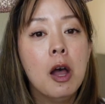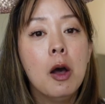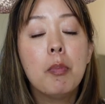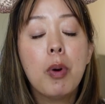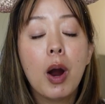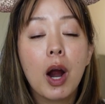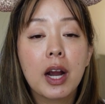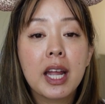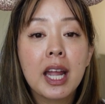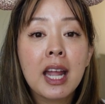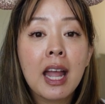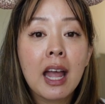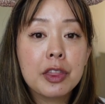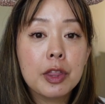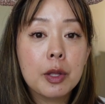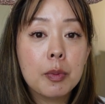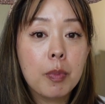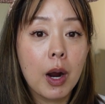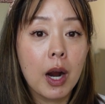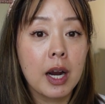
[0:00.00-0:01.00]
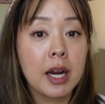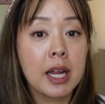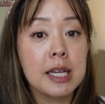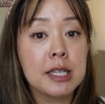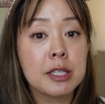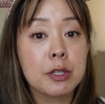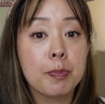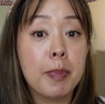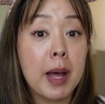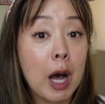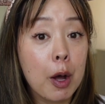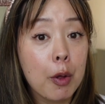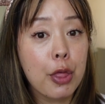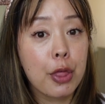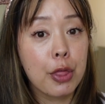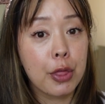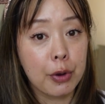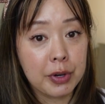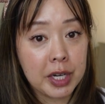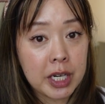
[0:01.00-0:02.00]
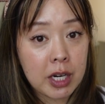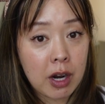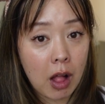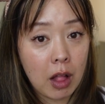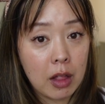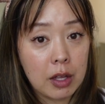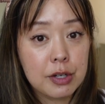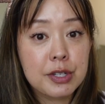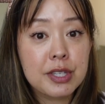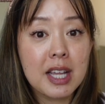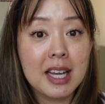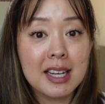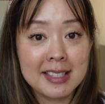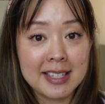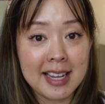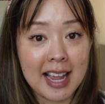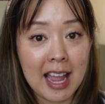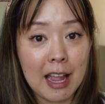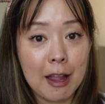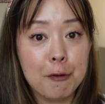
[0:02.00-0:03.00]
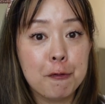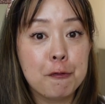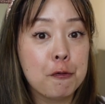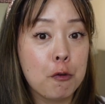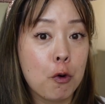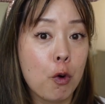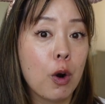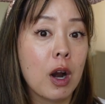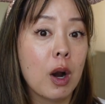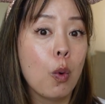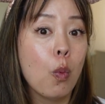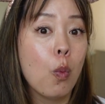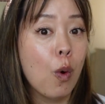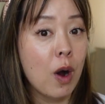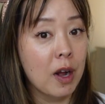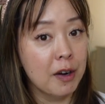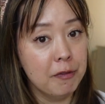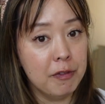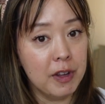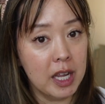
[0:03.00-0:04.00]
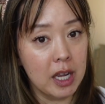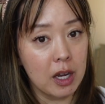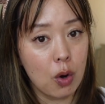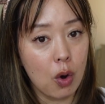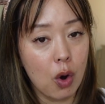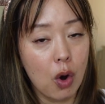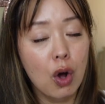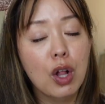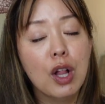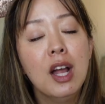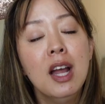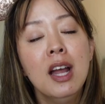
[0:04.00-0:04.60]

Parking at the park is about $30 a day for one vehicle.